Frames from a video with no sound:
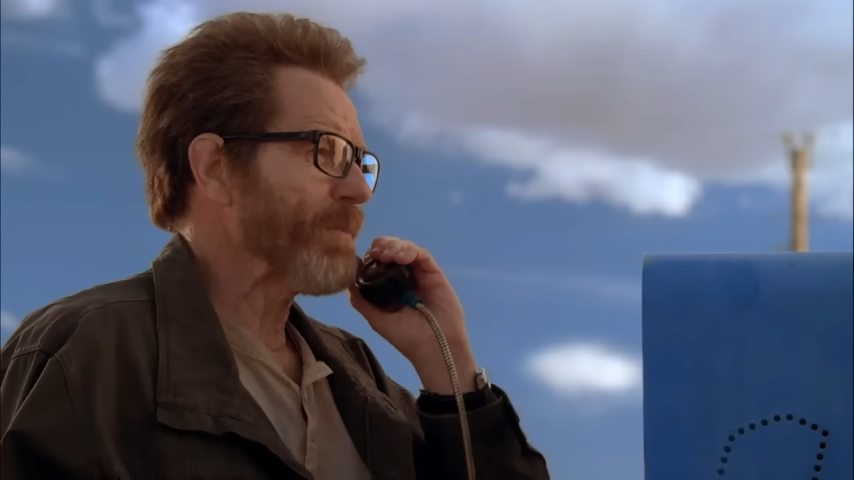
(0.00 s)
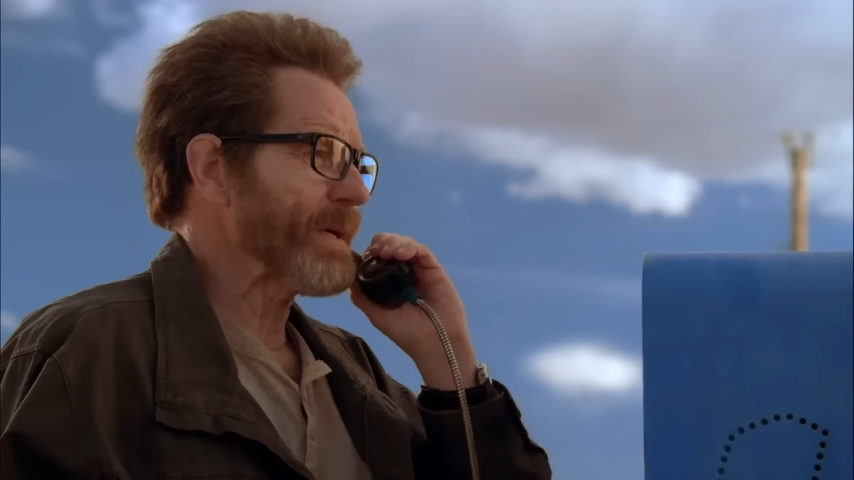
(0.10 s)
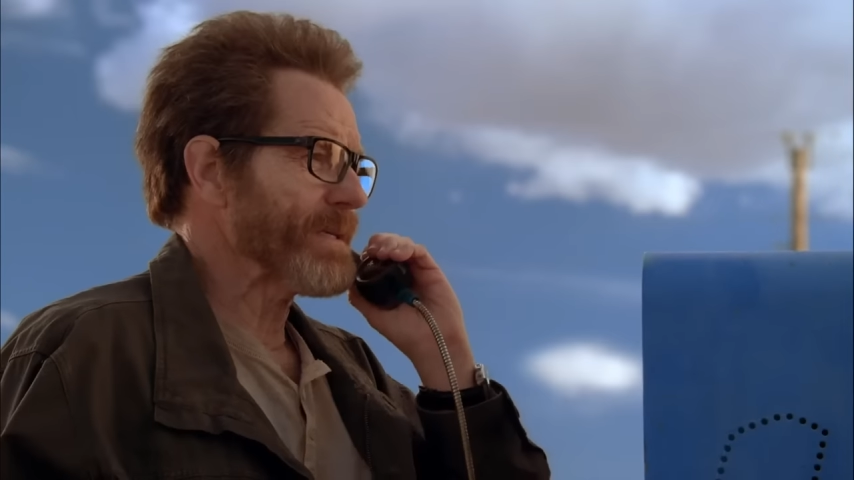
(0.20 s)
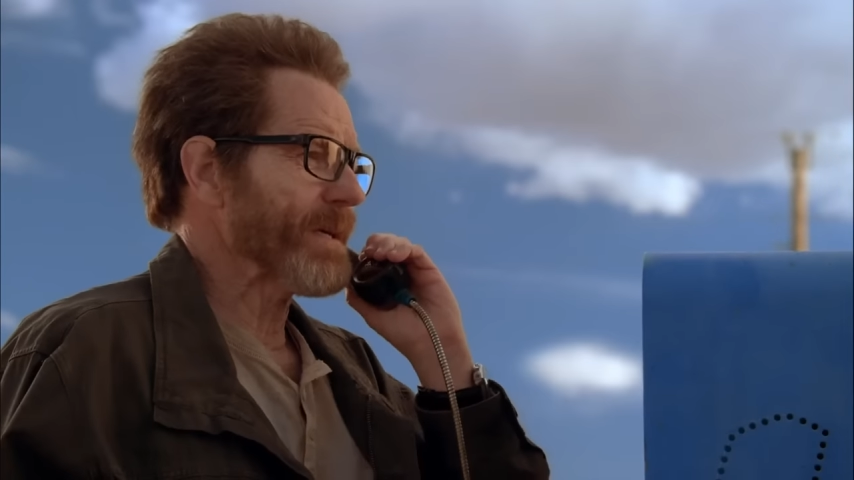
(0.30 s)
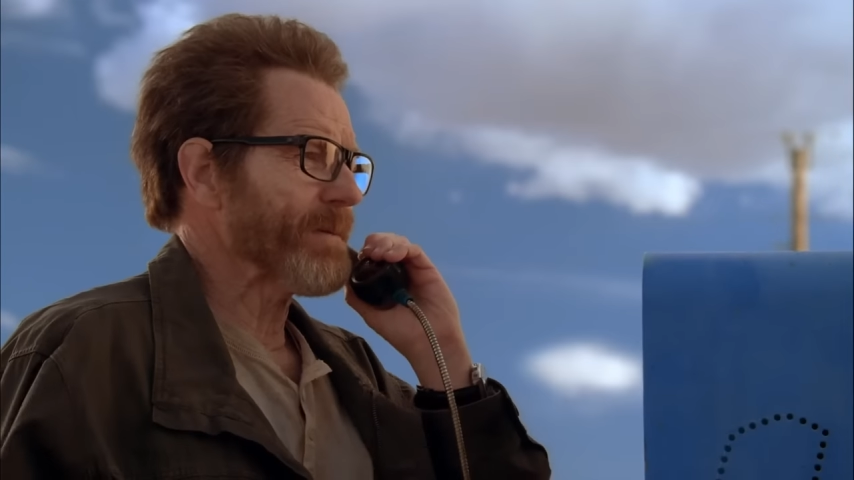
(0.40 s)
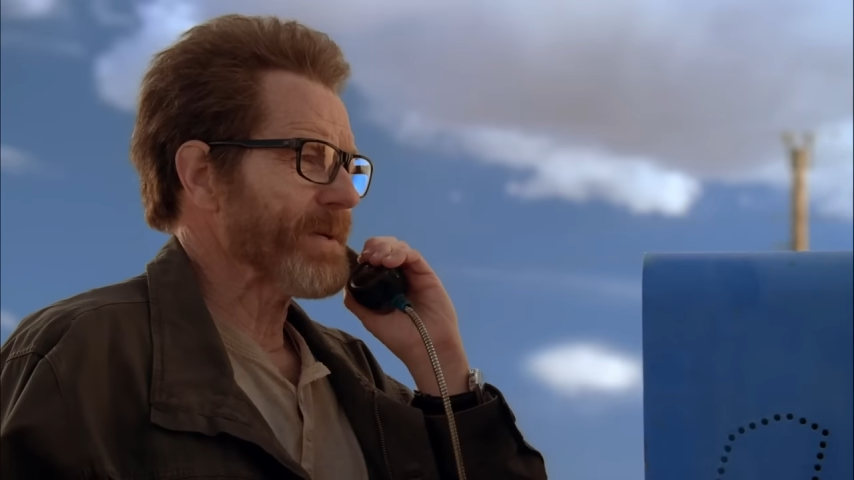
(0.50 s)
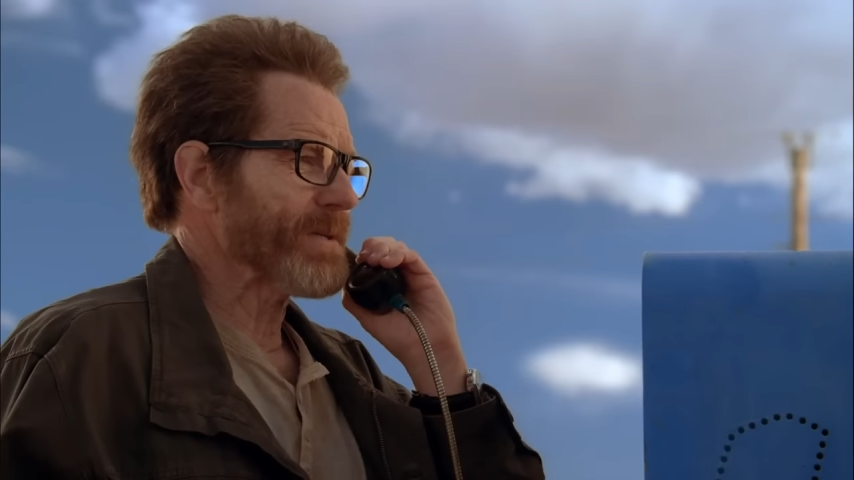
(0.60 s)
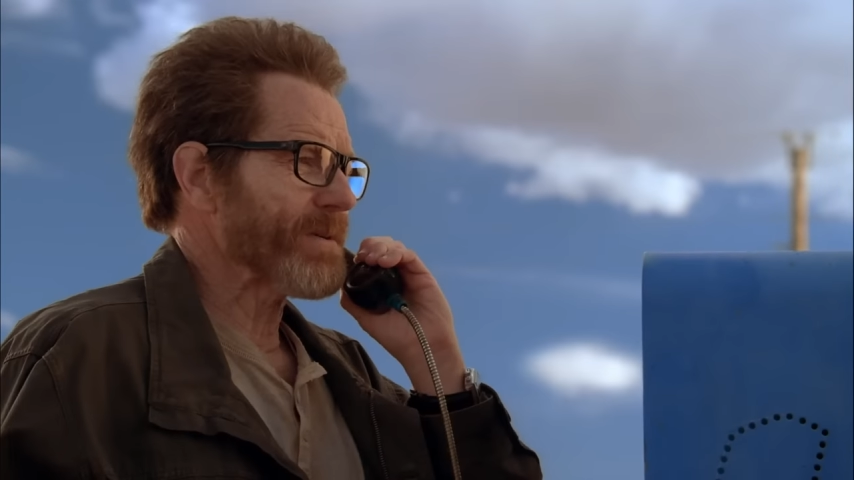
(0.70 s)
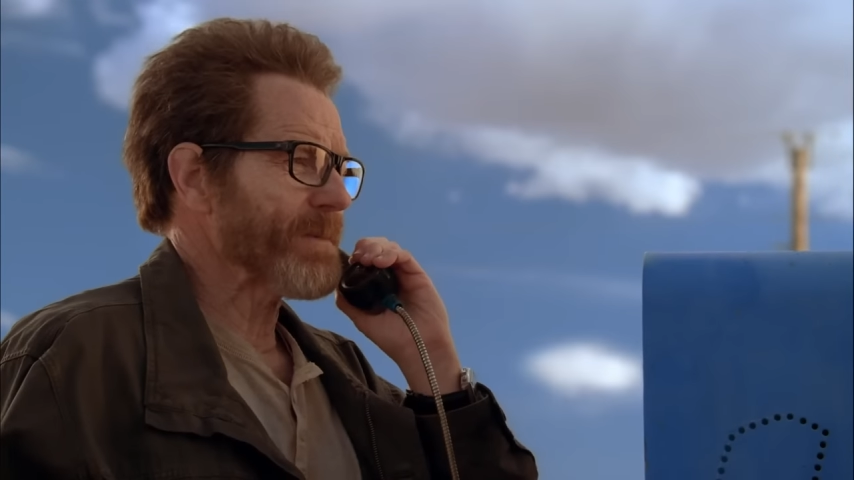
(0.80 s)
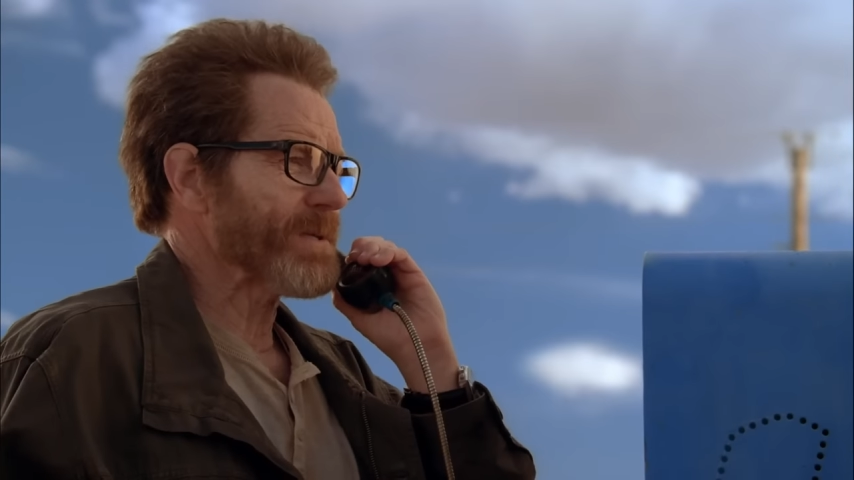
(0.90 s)
busy
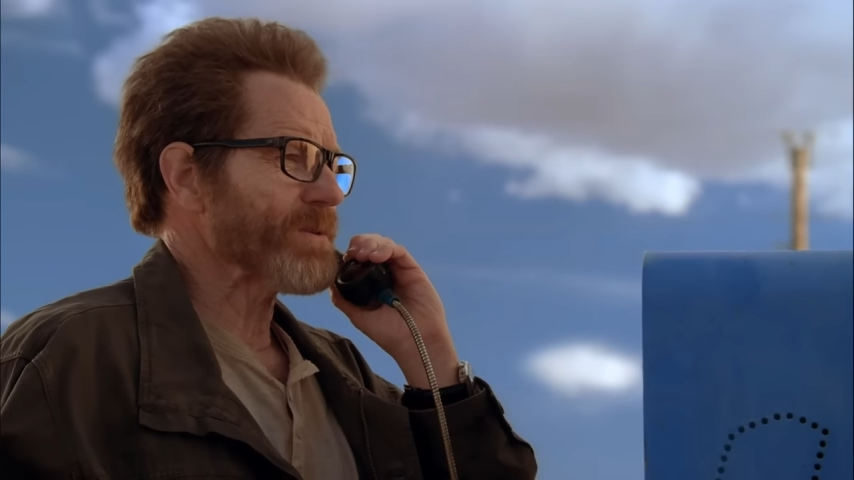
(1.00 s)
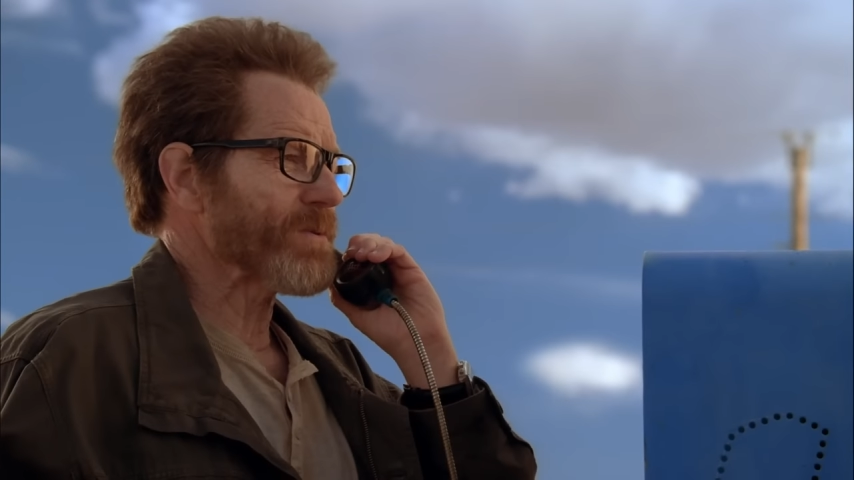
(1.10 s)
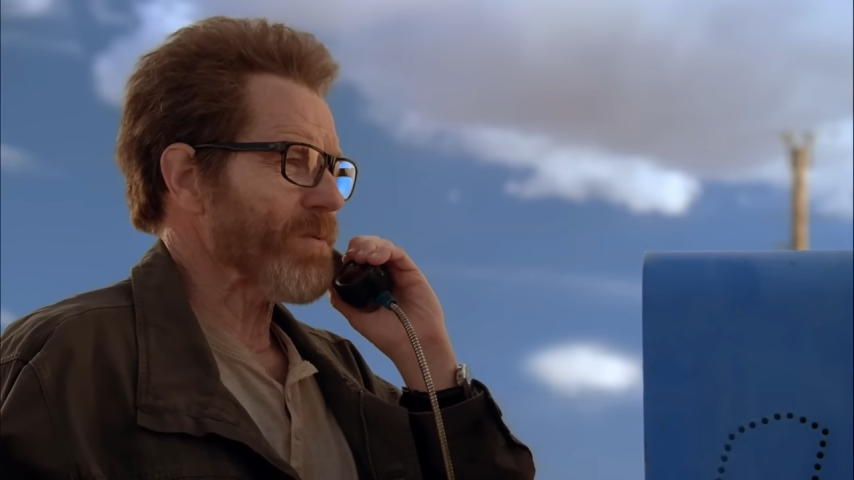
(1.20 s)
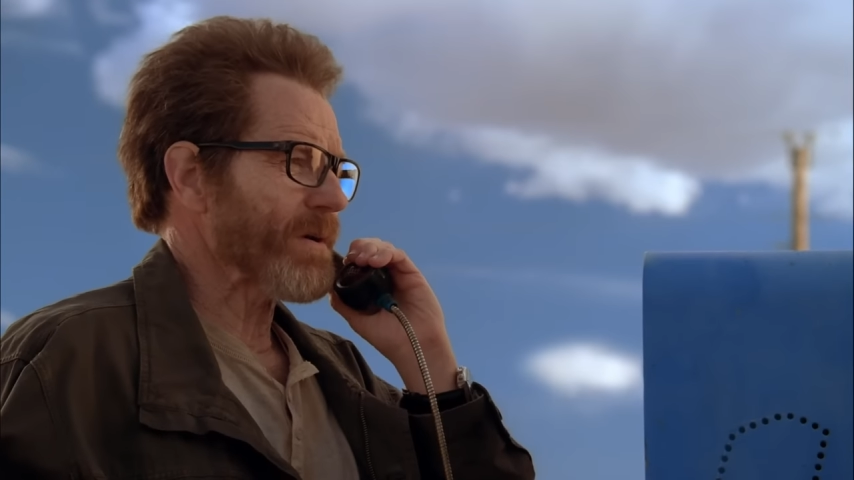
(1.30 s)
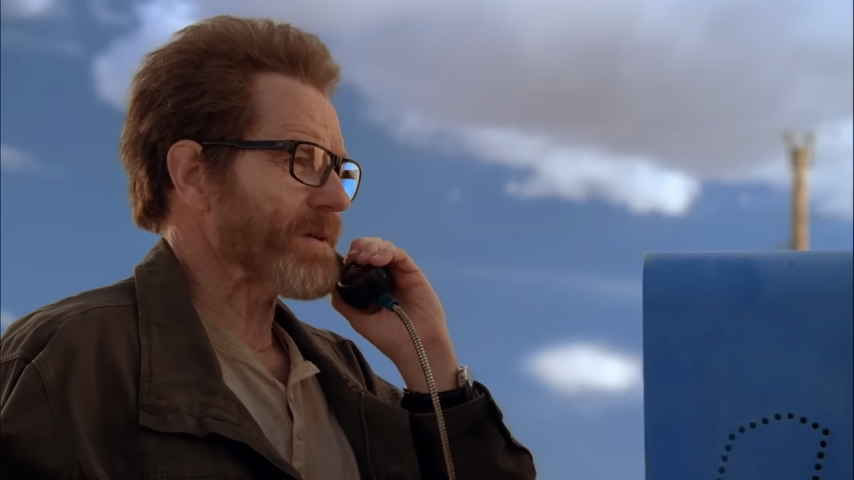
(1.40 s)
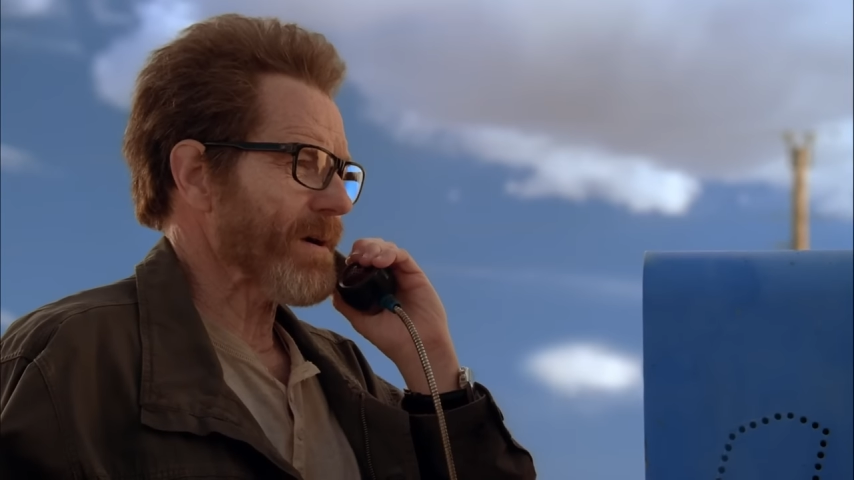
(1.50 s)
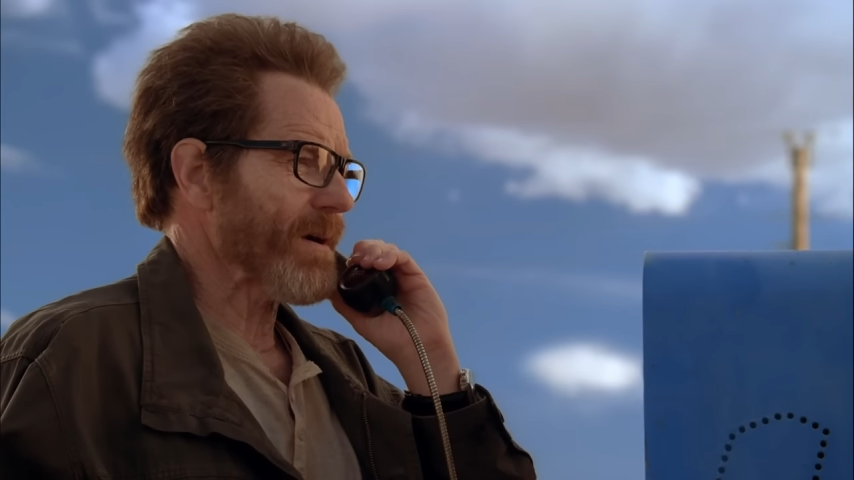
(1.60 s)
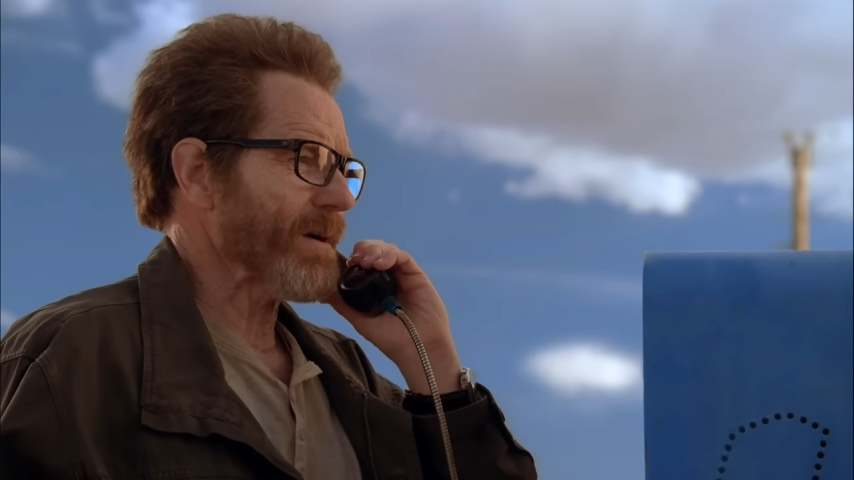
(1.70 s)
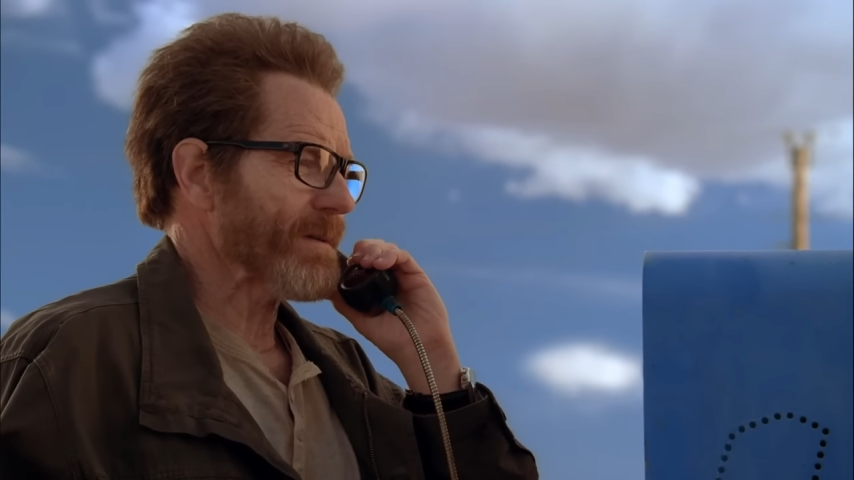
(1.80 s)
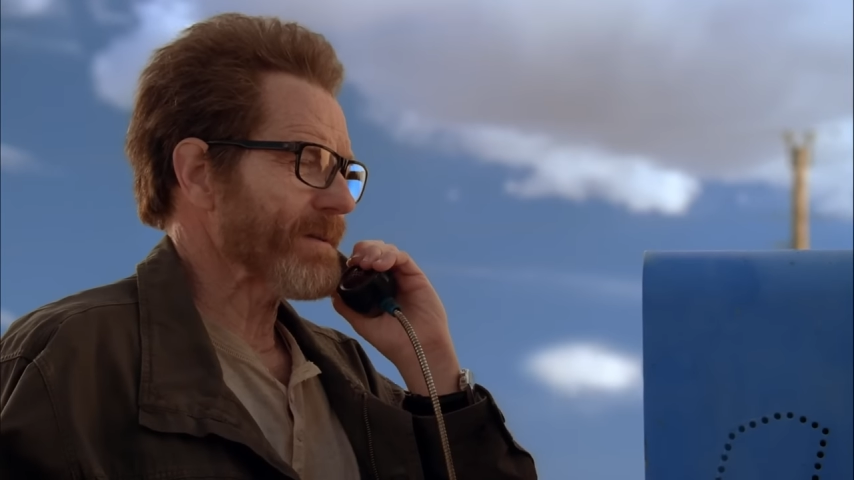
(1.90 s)
Mr. and Mrs. Schwartz
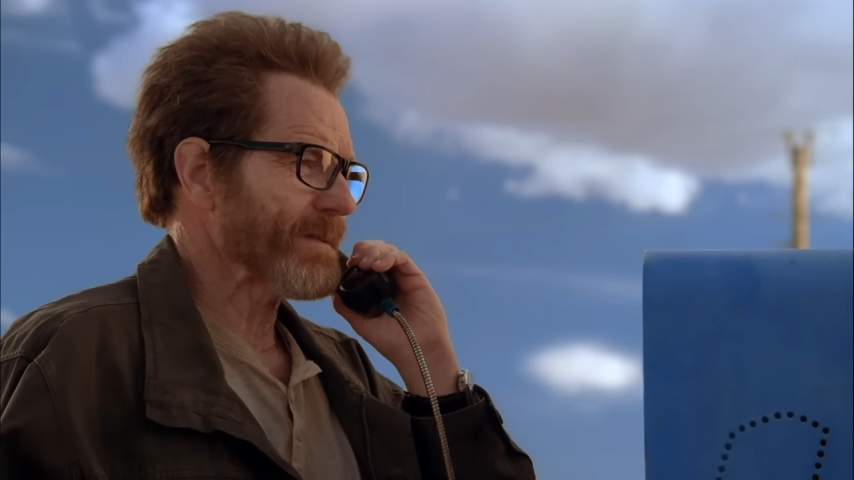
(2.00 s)
are.